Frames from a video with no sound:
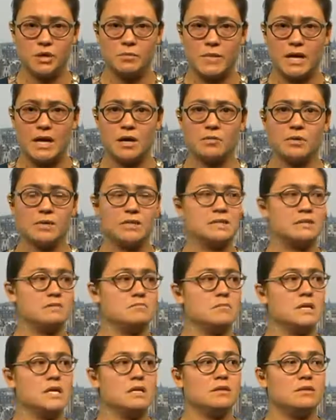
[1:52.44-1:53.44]
power. It doesn't
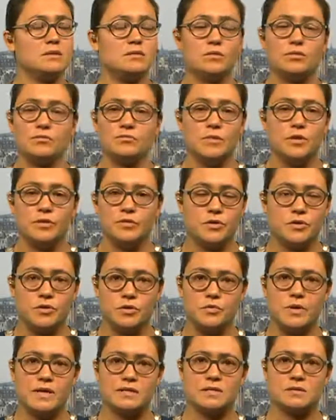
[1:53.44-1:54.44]
mean that the
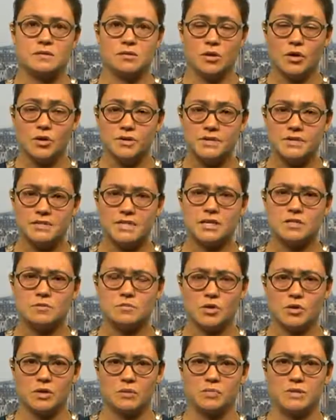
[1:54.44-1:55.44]
US has lost its
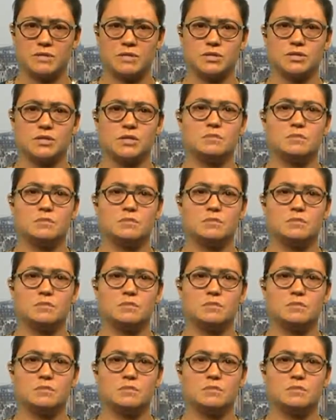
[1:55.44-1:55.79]
hegemonic position.